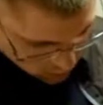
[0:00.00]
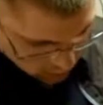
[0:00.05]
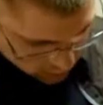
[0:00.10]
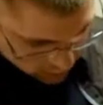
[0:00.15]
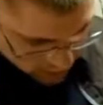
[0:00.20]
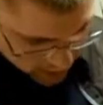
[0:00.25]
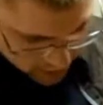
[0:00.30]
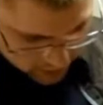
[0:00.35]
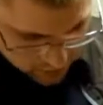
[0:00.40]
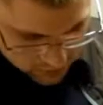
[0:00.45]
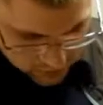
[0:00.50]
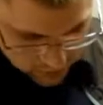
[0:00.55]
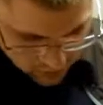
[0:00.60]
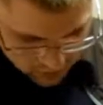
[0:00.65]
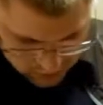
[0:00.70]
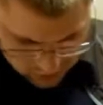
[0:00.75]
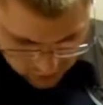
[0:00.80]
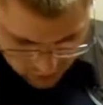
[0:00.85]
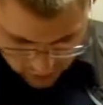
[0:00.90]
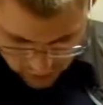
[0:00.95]
We've got the
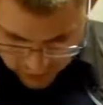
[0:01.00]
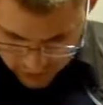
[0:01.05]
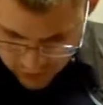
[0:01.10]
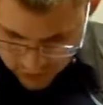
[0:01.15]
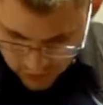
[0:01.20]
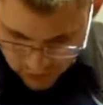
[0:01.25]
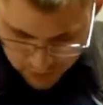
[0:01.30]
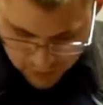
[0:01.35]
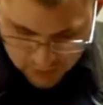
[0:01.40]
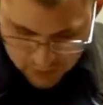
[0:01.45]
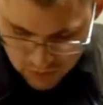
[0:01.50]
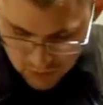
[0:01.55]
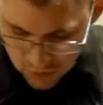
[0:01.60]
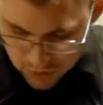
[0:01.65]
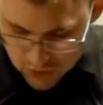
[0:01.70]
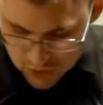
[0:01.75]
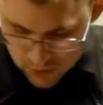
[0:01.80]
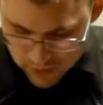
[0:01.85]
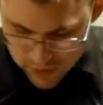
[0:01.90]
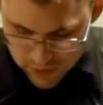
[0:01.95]
darts over here, the
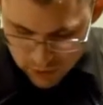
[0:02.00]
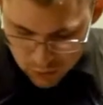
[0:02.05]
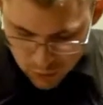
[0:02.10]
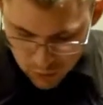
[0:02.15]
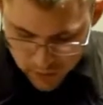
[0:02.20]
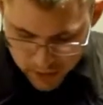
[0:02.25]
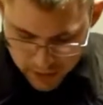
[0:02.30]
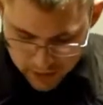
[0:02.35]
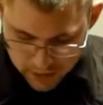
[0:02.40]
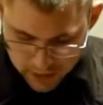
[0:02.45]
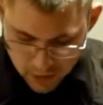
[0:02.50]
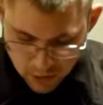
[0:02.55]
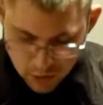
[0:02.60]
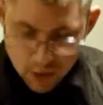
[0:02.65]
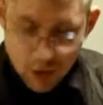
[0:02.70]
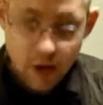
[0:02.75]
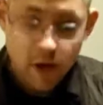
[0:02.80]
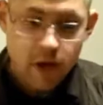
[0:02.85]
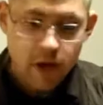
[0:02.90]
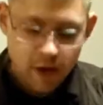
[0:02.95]
instruction manual back
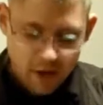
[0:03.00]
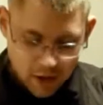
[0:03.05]
here.